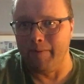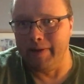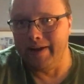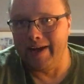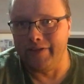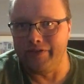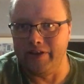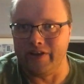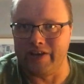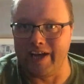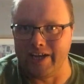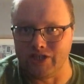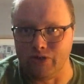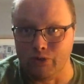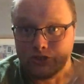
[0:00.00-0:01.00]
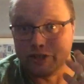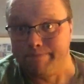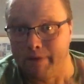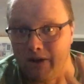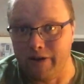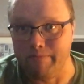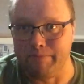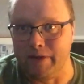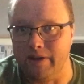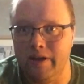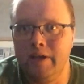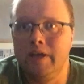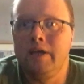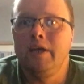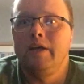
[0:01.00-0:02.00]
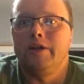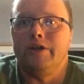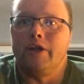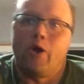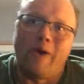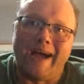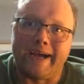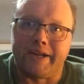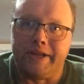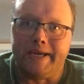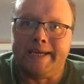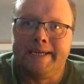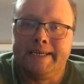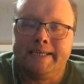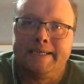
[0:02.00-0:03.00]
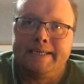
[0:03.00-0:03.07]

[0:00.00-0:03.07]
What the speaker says: I mean, I had the occasional spot, but no acne.